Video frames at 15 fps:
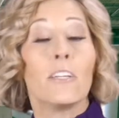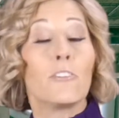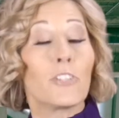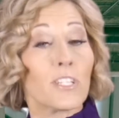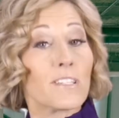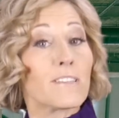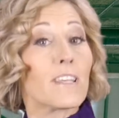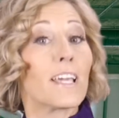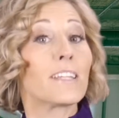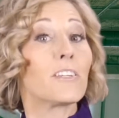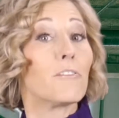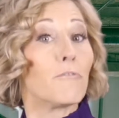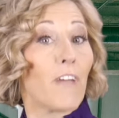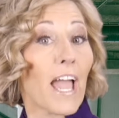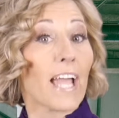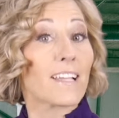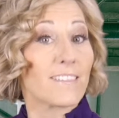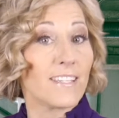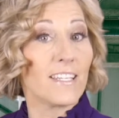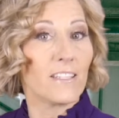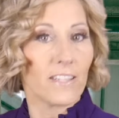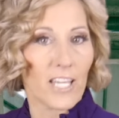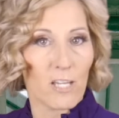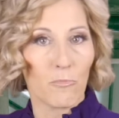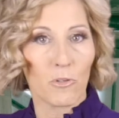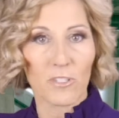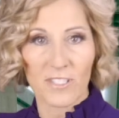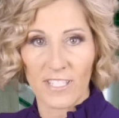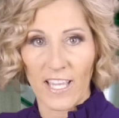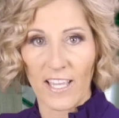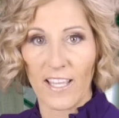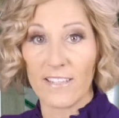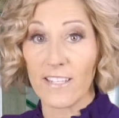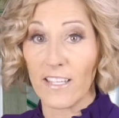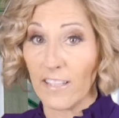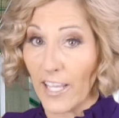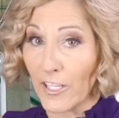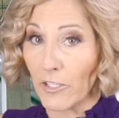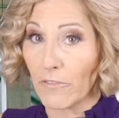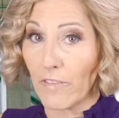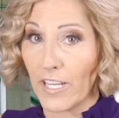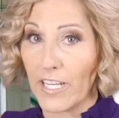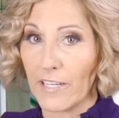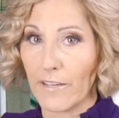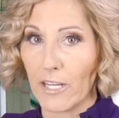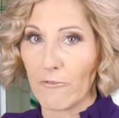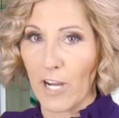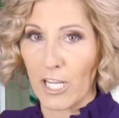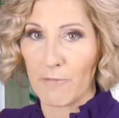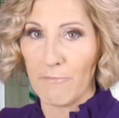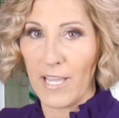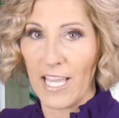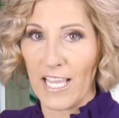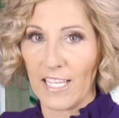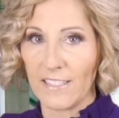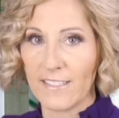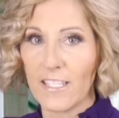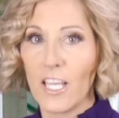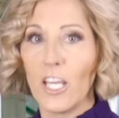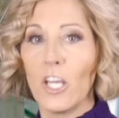just like the vaccine label says and like your veterinarian recommends,